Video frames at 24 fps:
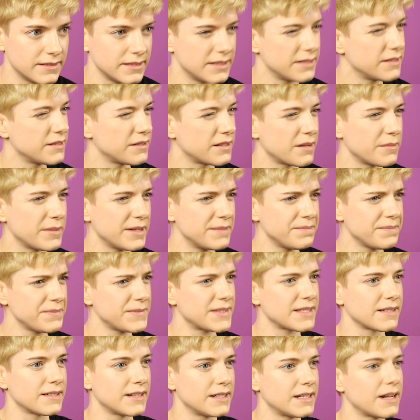You know what I
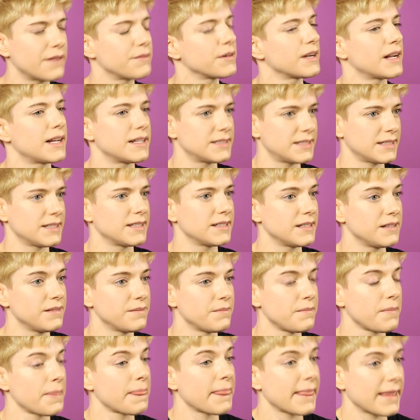mean? So I never had to
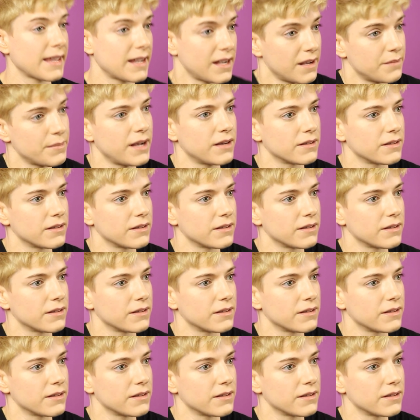come